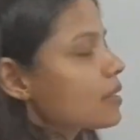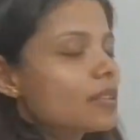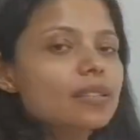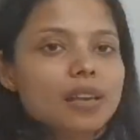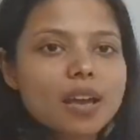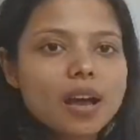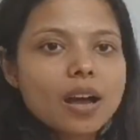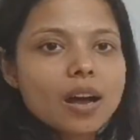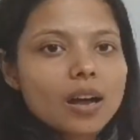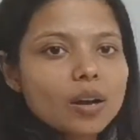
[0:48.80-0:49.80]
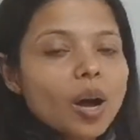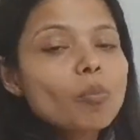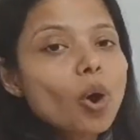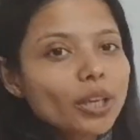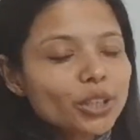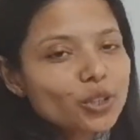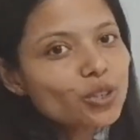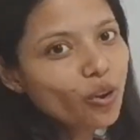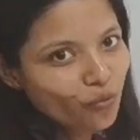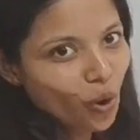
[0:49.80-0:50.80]
is a
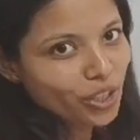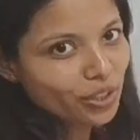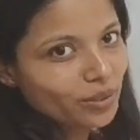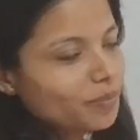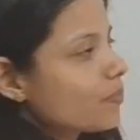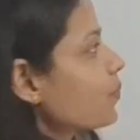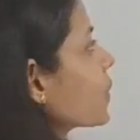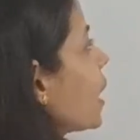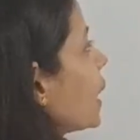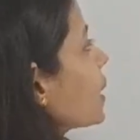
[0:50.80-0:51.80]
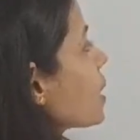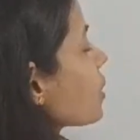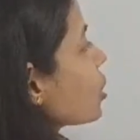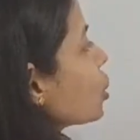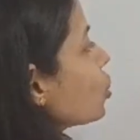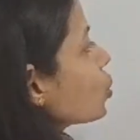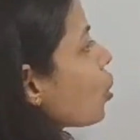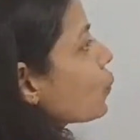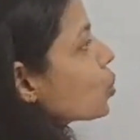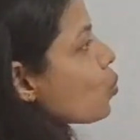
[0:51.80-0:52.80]
molecule of water. It constitutes
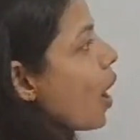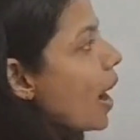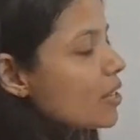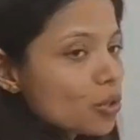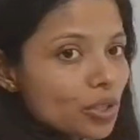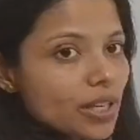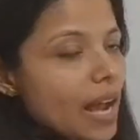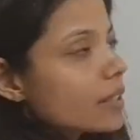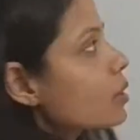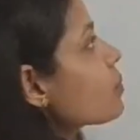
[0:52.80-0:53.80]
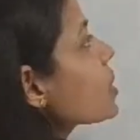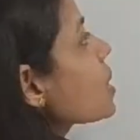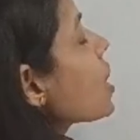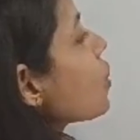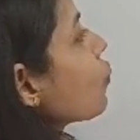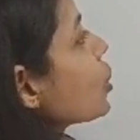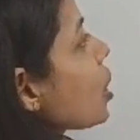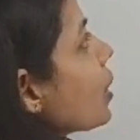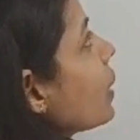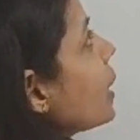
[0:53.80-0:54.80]
of two hydrogen atoms which
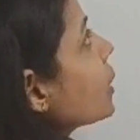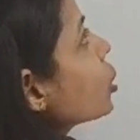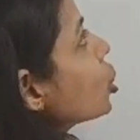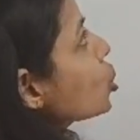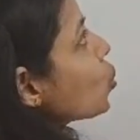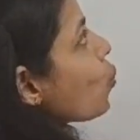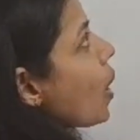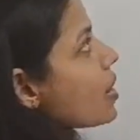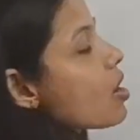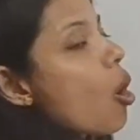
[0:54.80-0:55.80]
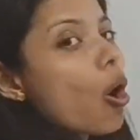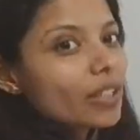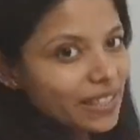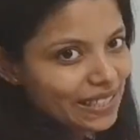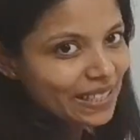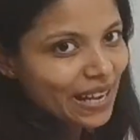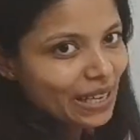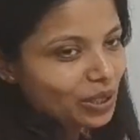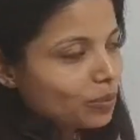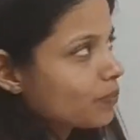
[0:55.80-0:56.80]
are linked to one oxygen
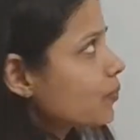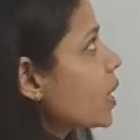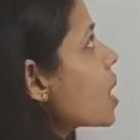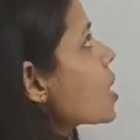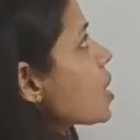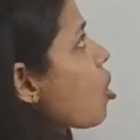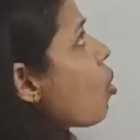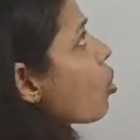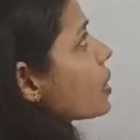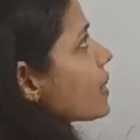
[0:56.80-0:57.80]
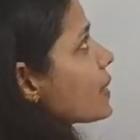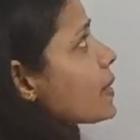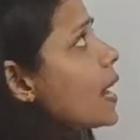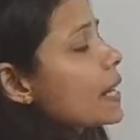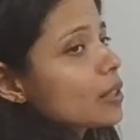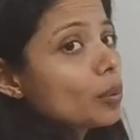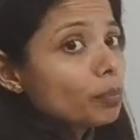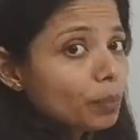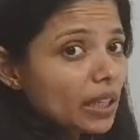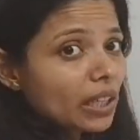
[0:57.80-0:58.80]
atom. Now oxygen
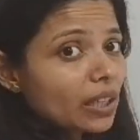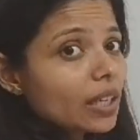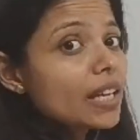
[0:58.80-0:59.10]
atom being